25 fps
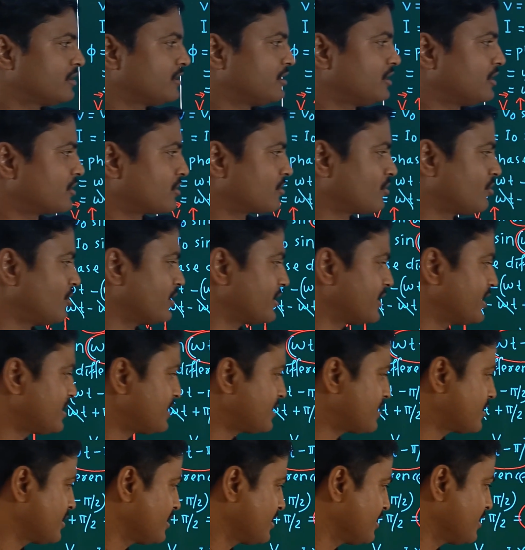Here
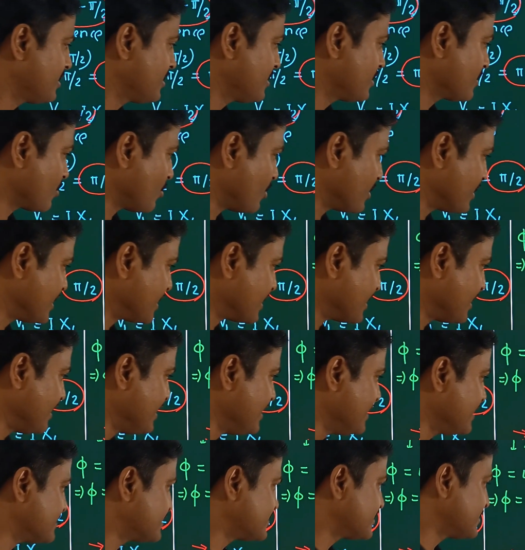current
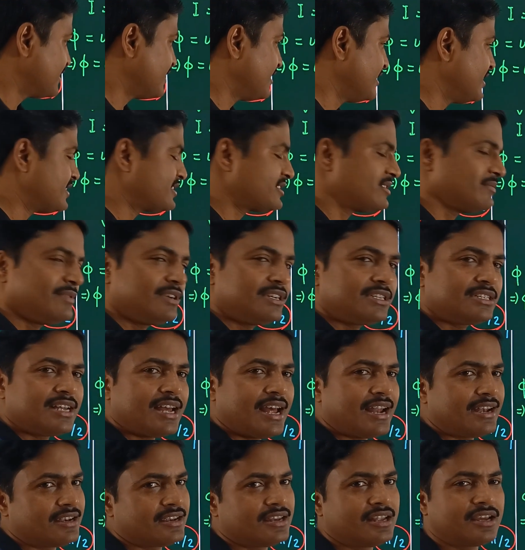leads means
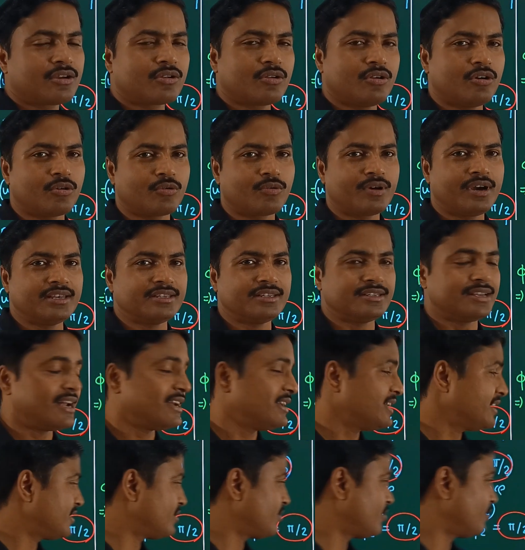anti-clockwise,
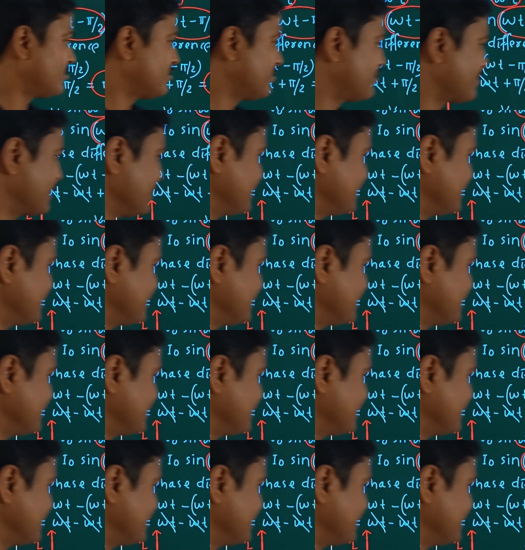and in all the